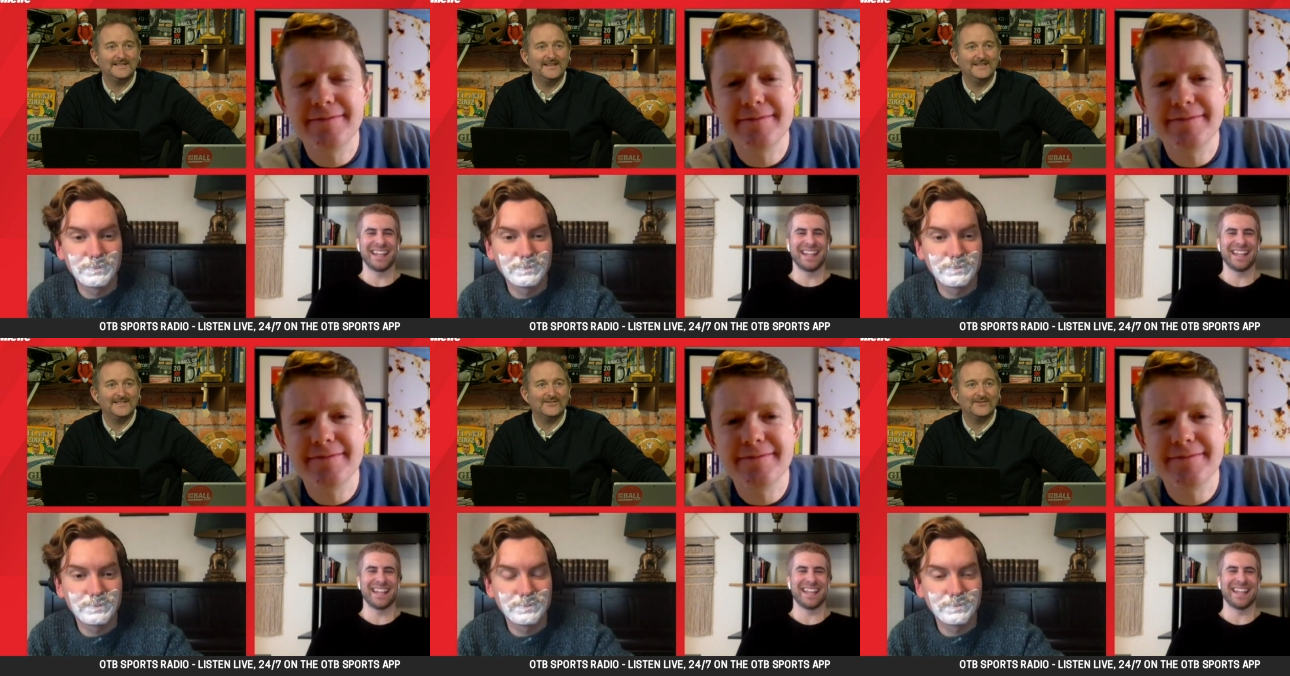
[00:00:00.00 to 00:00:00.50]

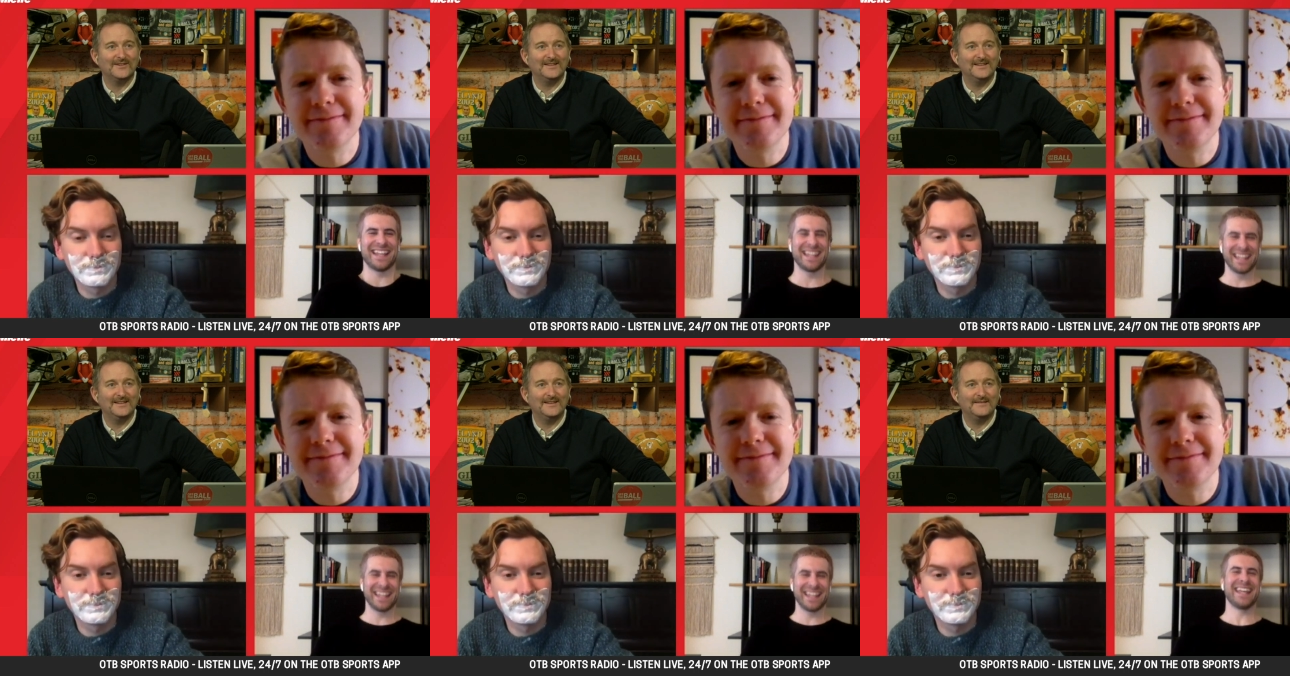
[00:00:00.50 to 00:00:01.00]
Speaker 1: Is there
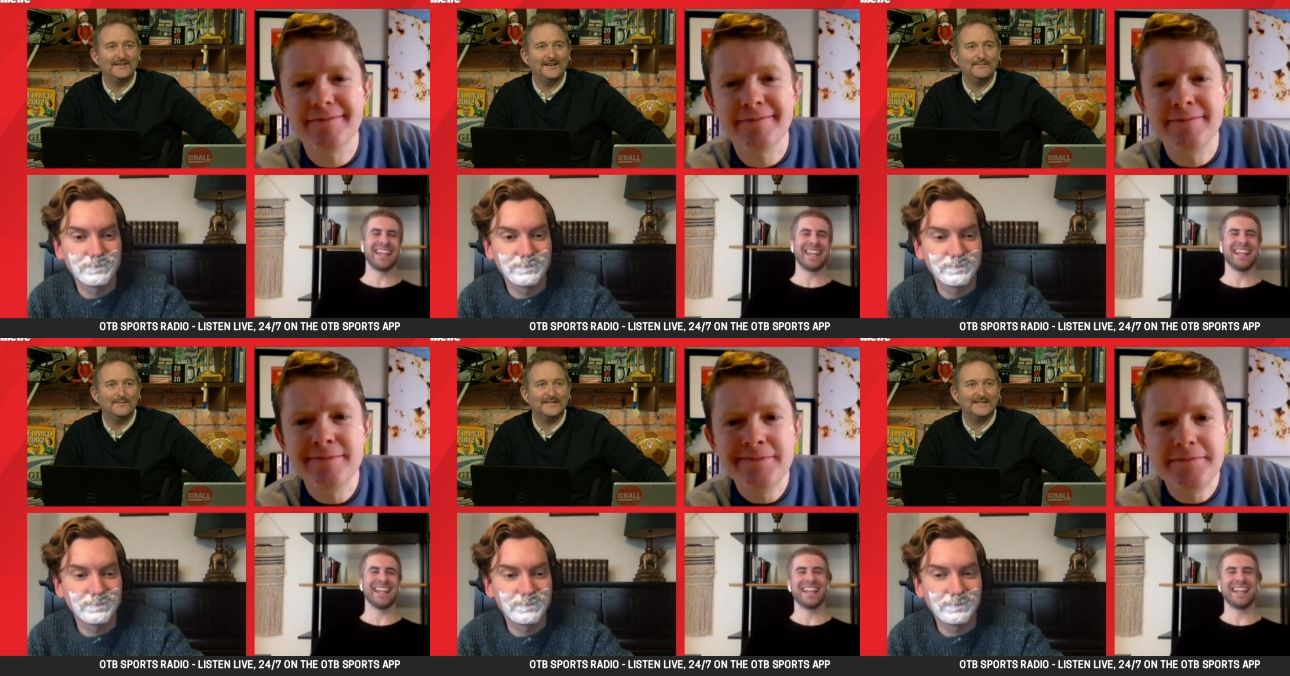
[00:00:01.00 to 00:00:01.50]
a, a
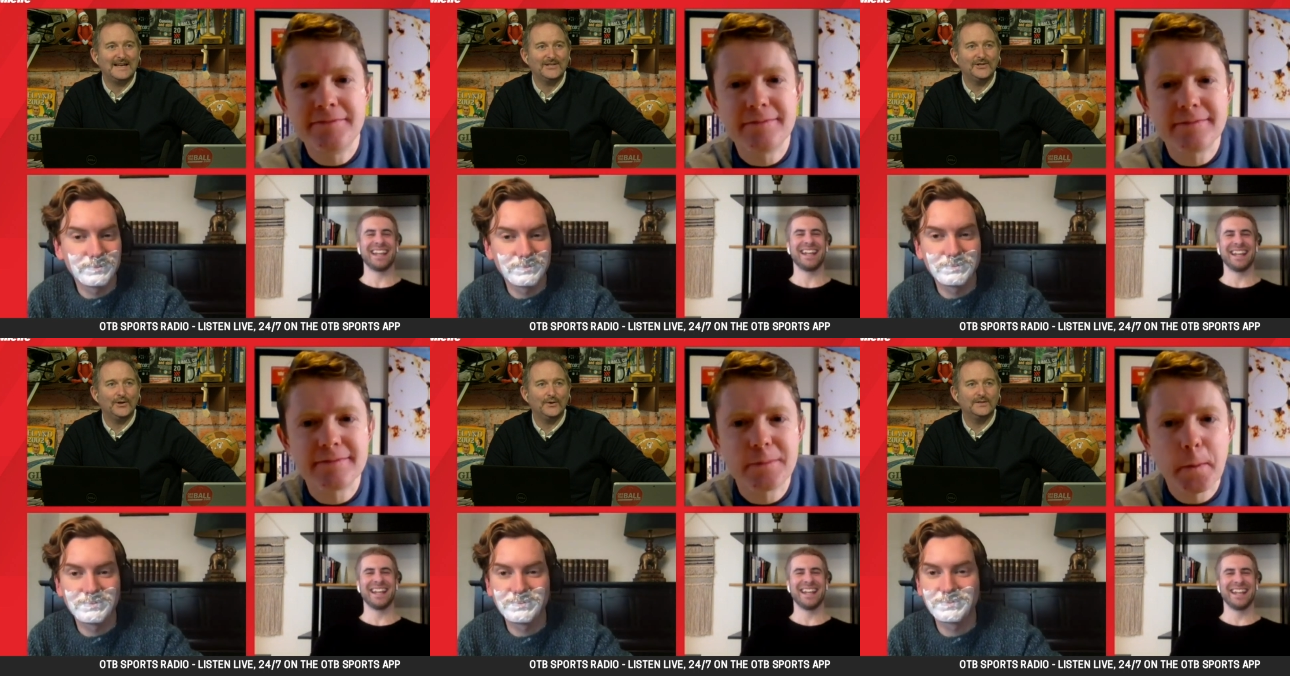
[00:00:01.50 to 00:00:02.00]

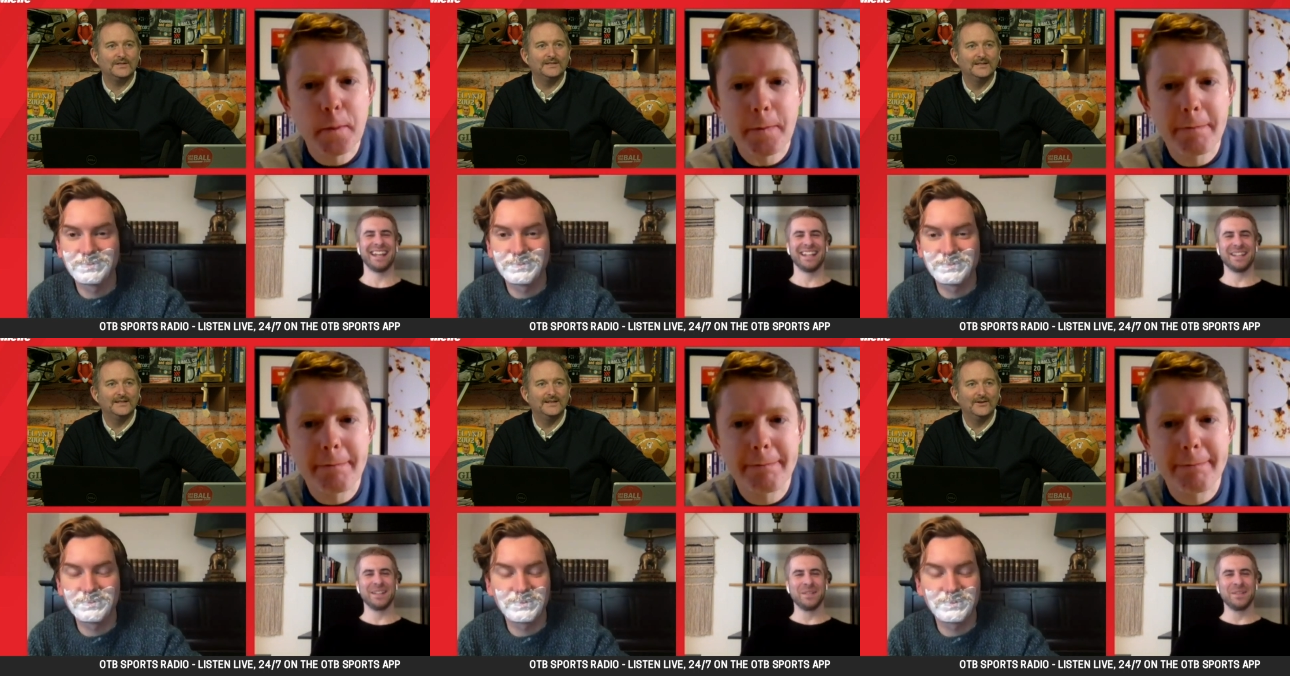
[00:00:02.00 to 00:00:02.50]
mustachioed
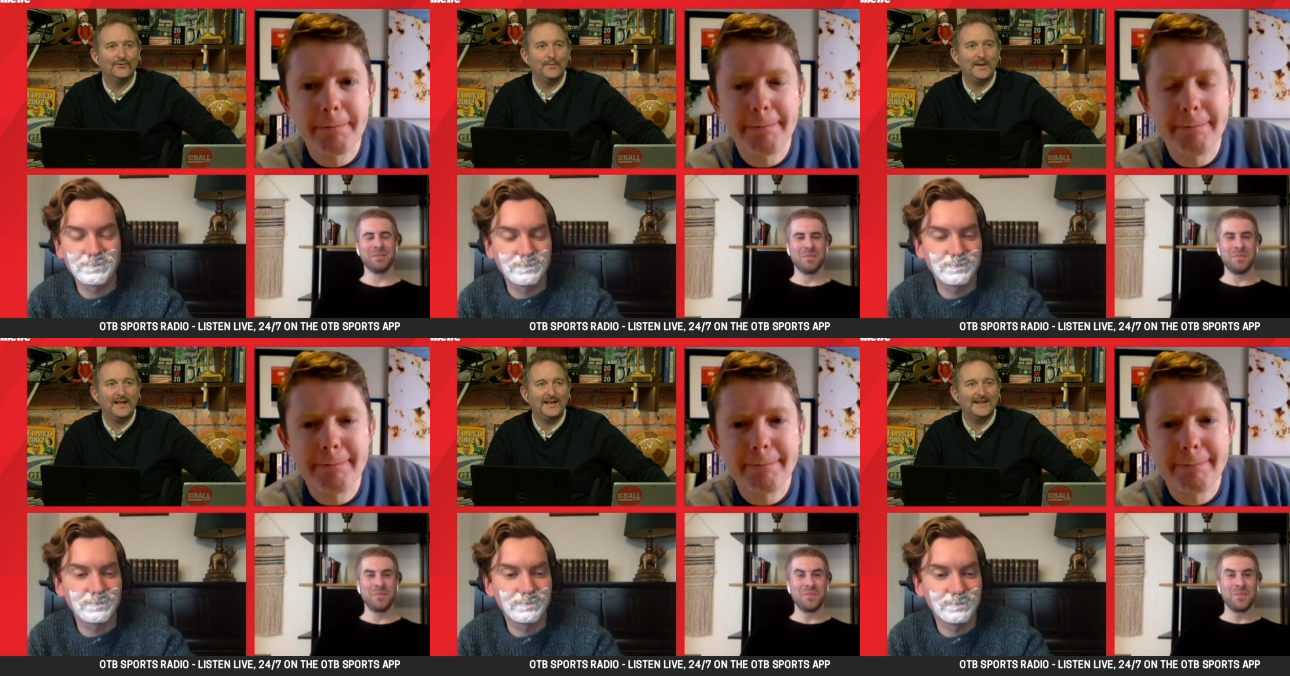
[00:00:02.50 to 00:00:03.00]

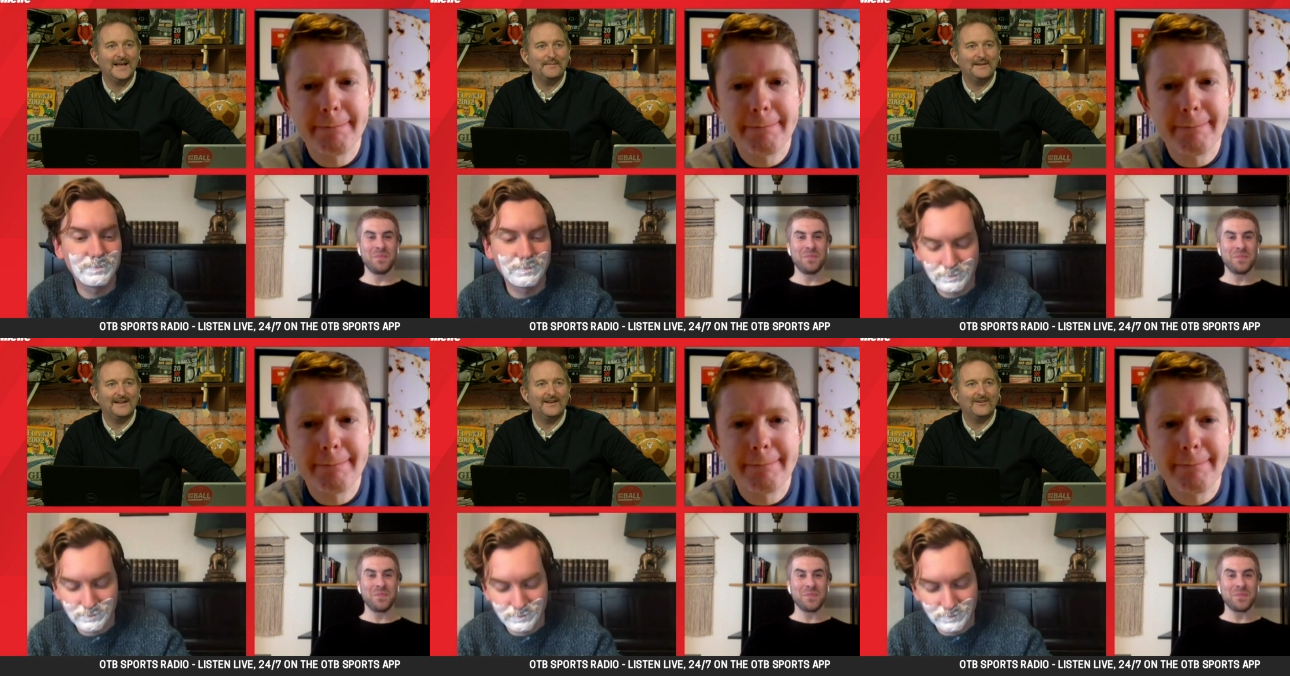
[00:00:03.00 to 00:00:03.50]
rebellion happening
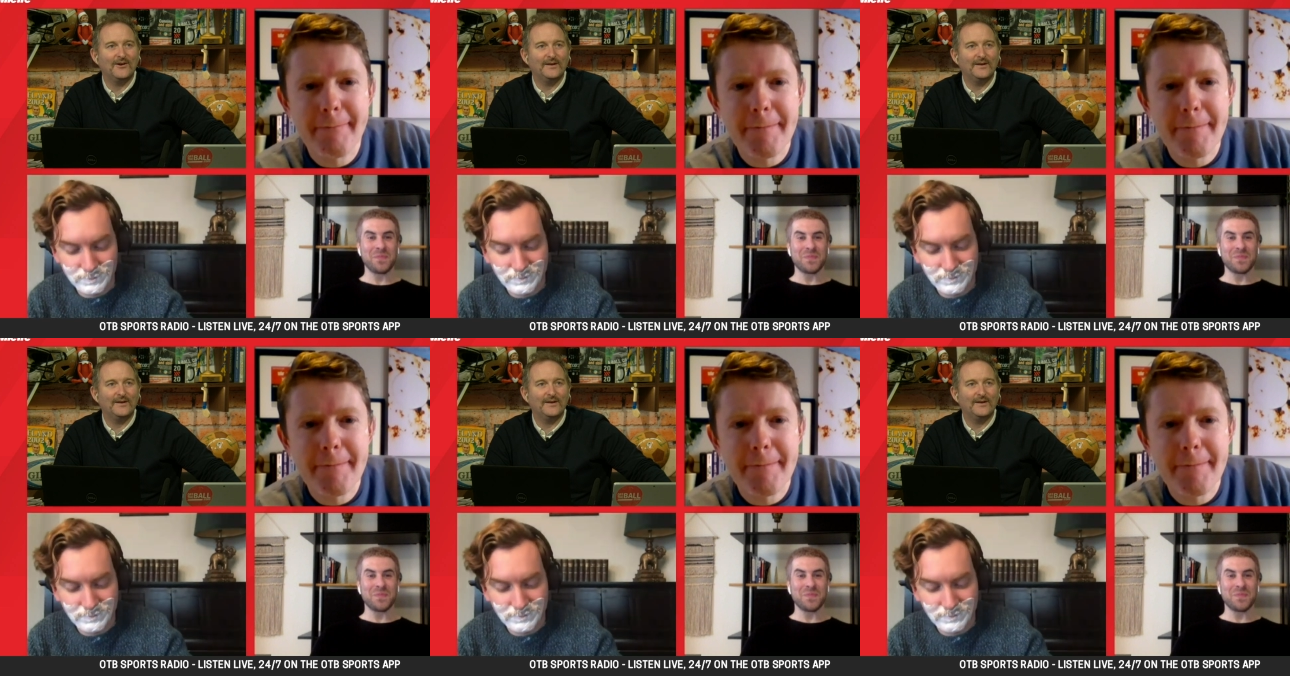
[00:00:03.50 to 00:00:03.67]
here, Owen?